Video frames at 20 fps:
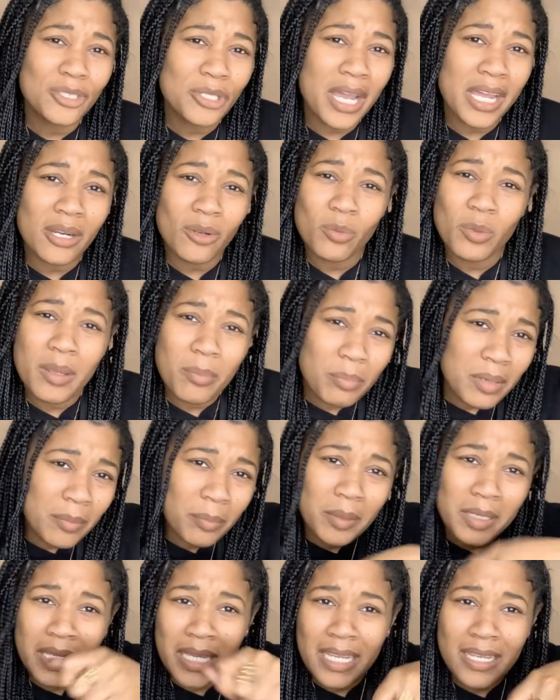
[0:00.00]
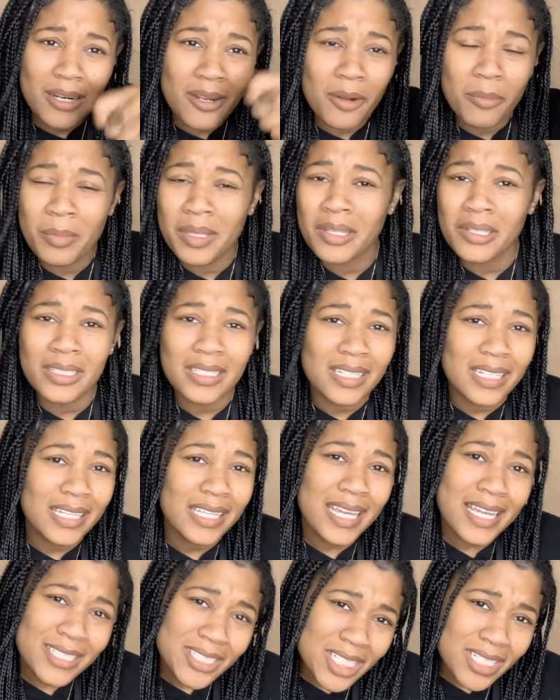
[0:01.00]
trying to whip up a keto meal in the
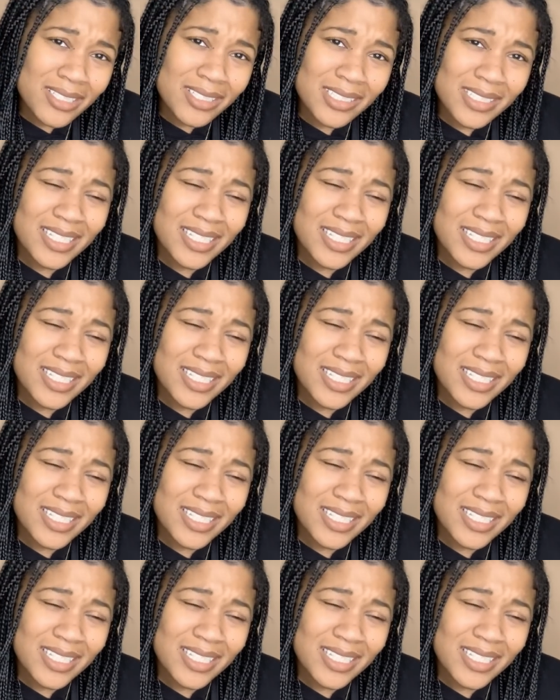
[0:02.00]
kitchen.